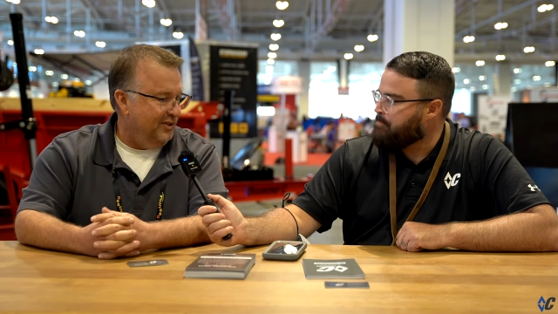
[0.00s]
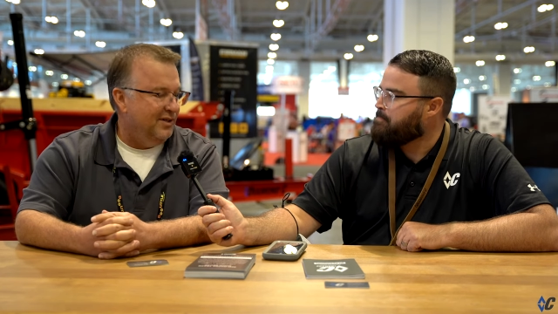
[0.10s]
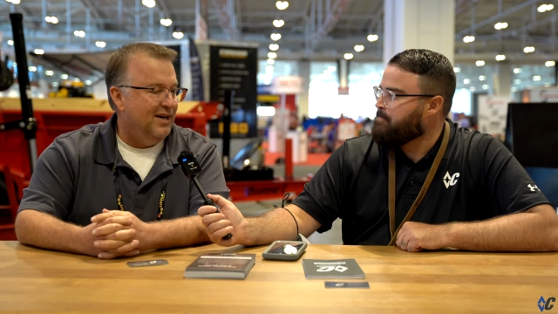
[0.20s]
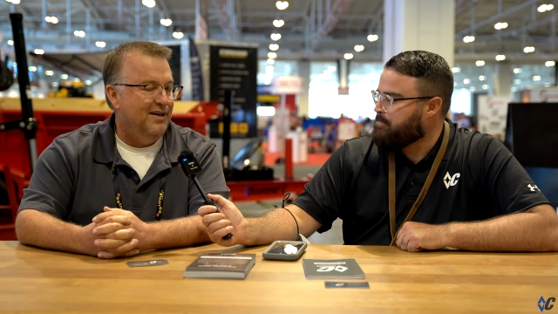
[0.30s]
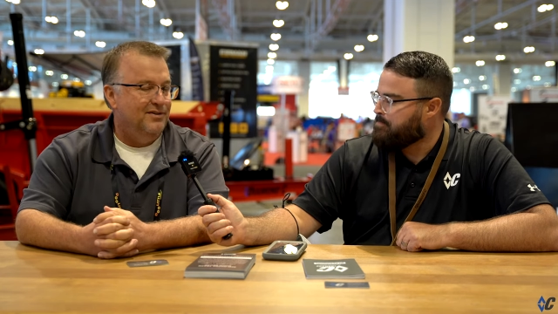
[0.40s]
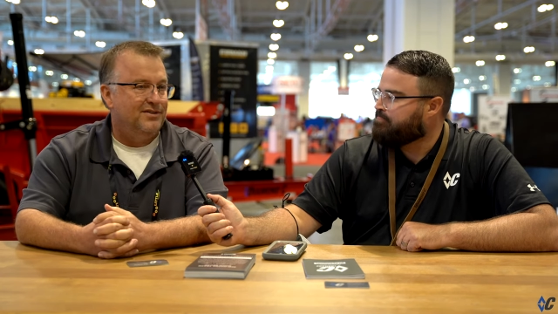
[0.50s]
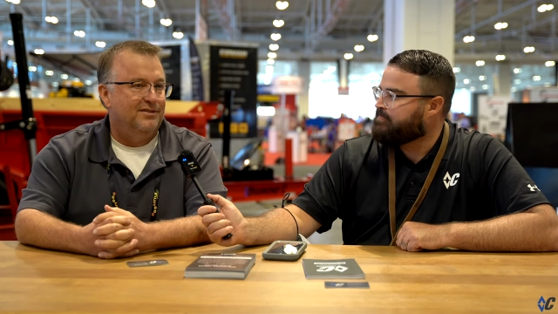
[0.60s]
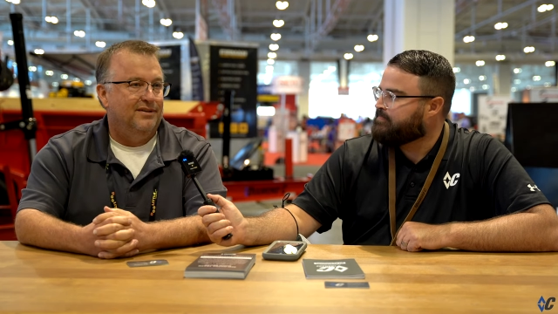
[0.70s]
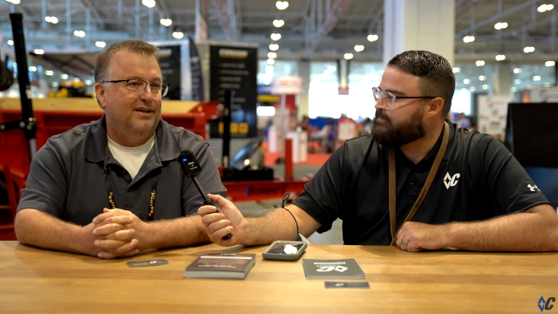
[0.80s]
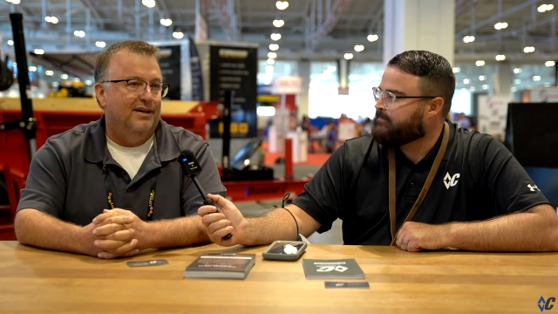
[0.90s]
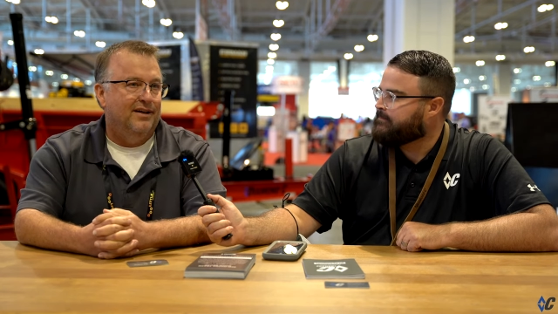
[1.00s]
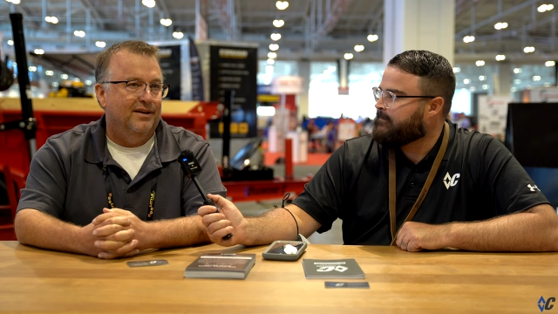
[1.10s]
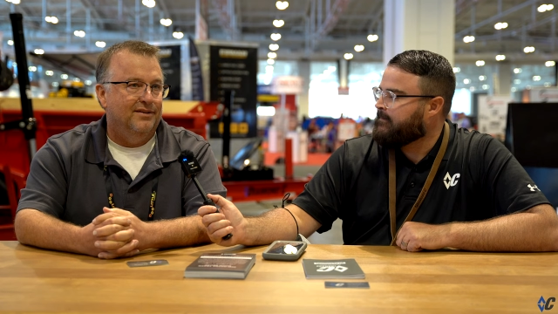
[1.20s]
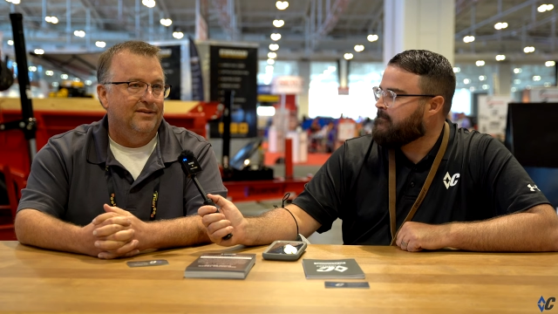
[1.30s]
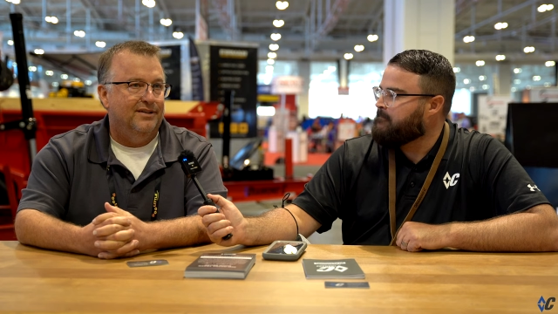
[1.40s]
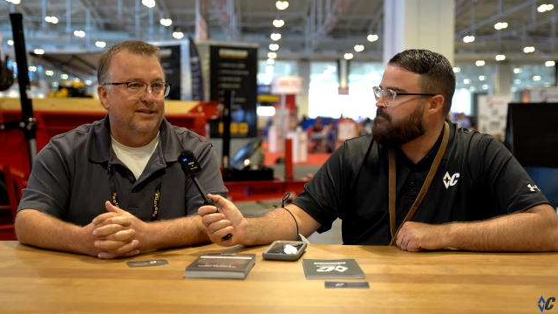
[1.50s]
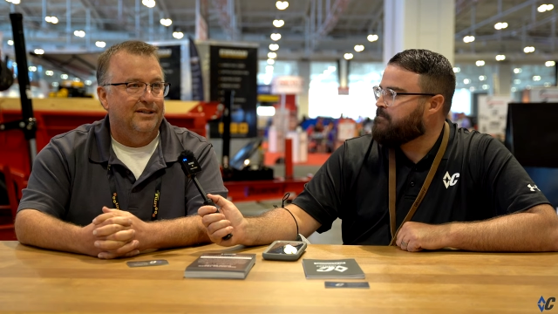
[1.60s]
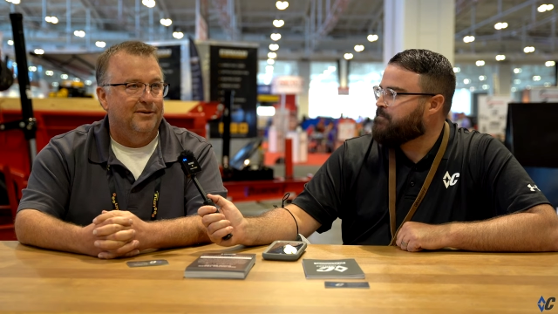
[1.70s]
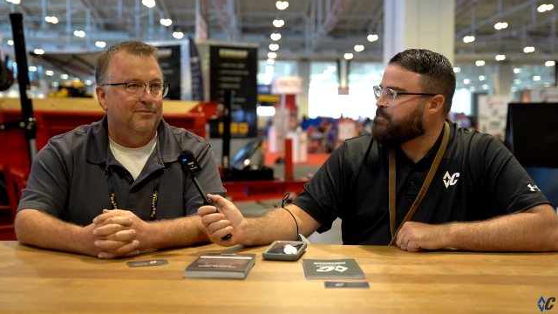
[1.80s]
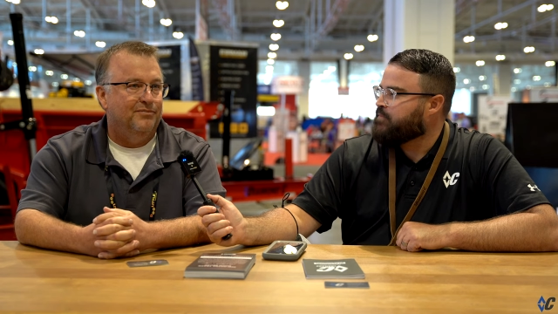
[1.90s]
Speaker 1: you guys, and
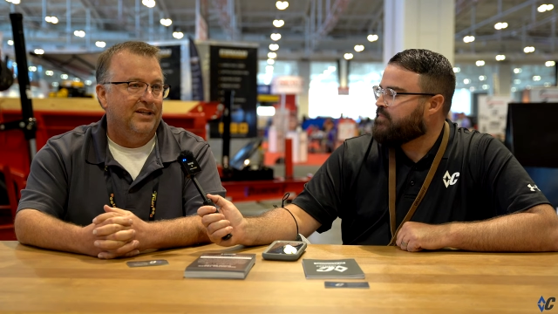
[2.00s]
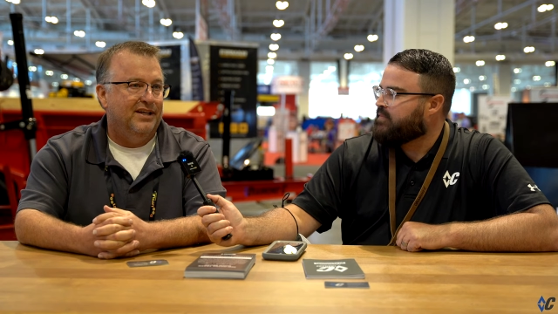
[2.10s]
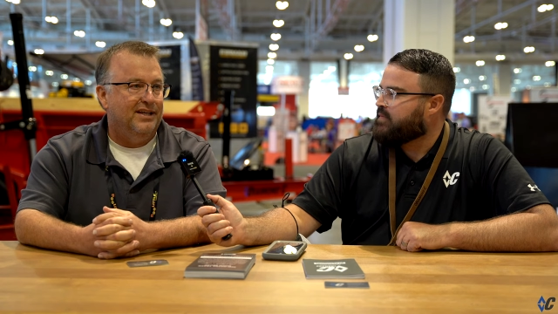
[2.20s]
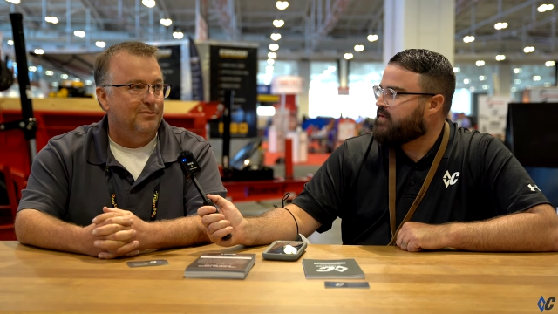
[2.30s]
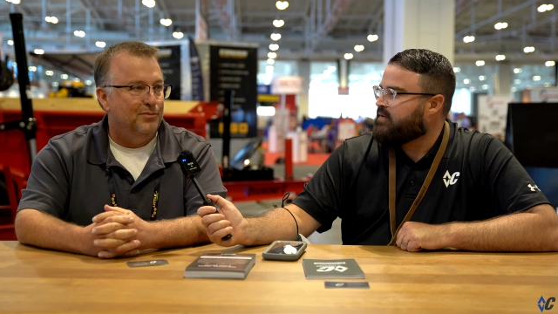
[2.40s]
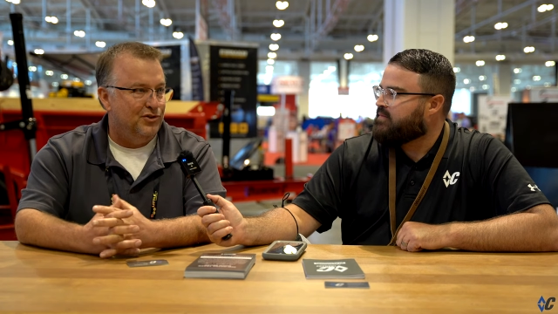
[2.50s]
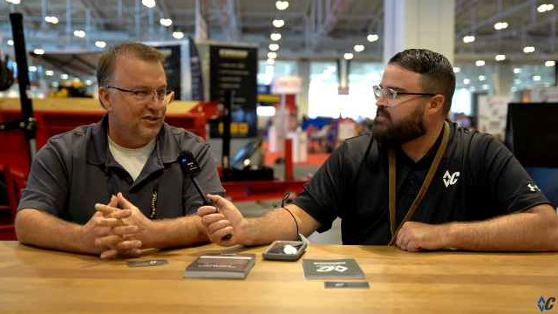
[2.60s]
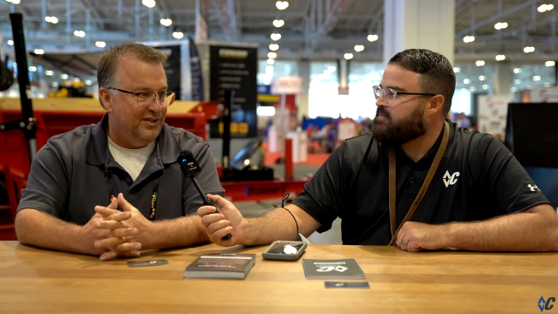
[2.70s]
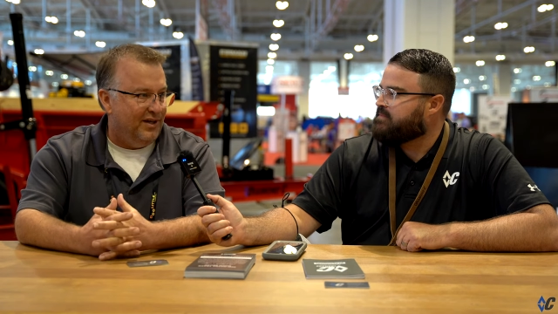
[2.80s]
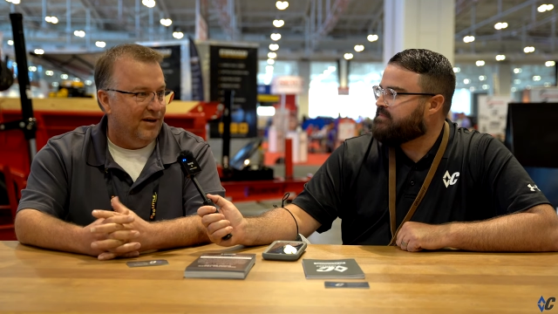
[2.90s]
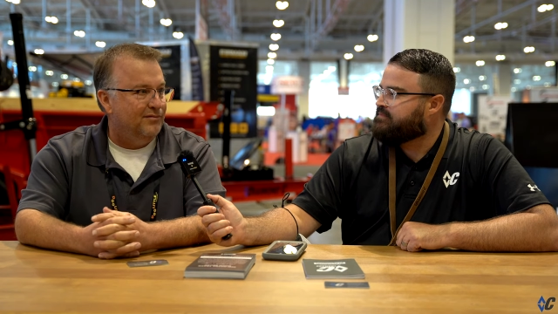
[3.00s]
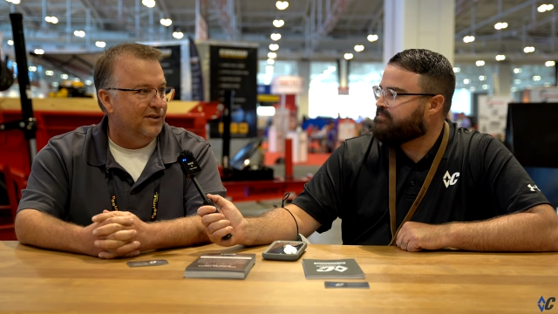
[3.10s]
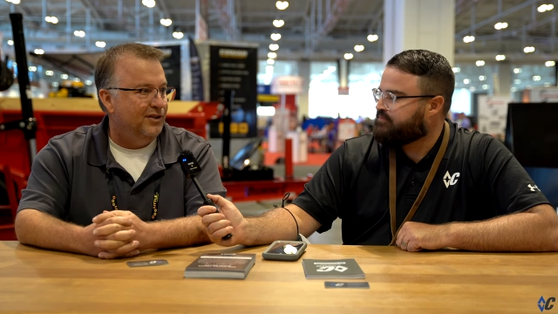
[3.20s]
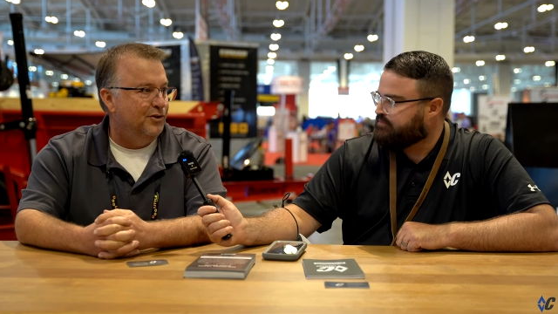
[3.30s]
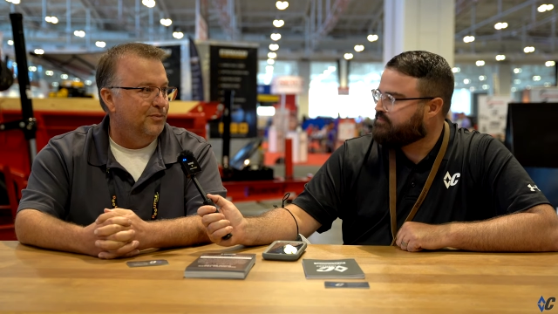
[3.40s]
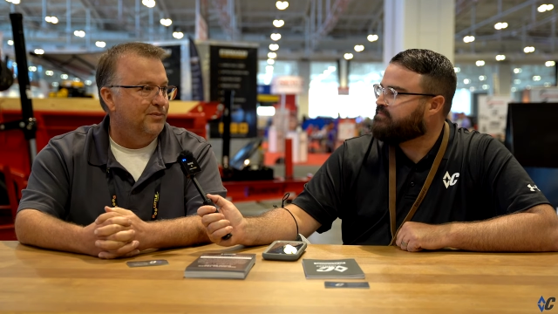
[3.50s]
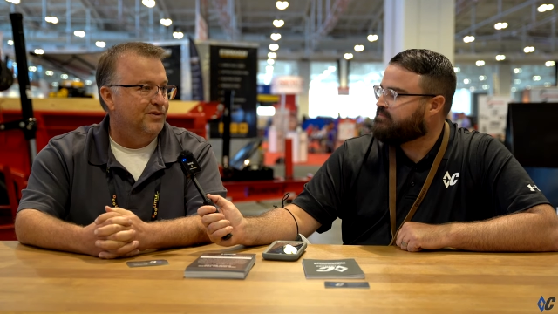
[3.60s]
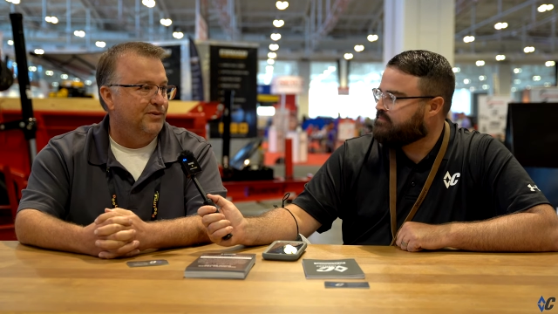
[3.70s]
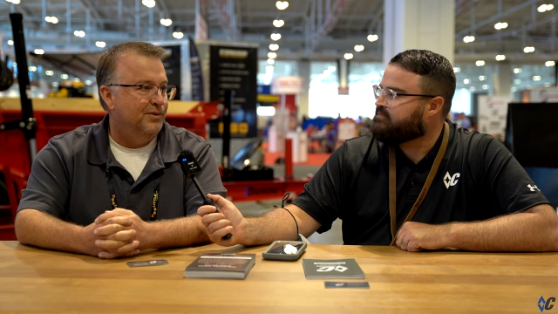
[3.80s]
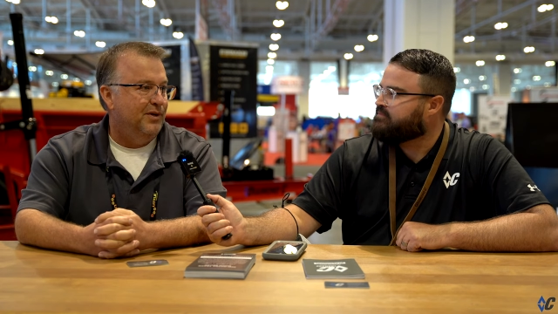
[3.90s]
um, they keep pushing the envelope
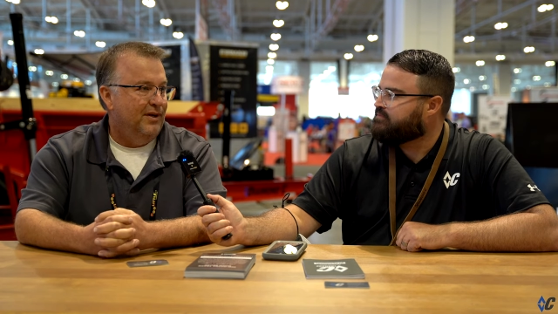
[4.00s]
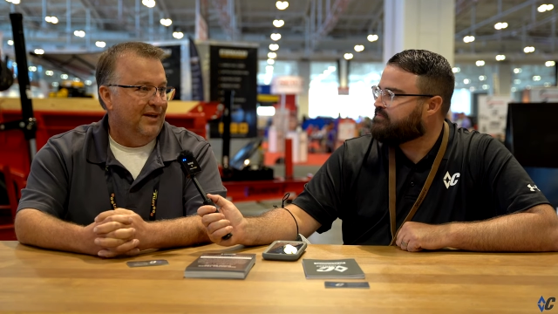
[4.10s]
to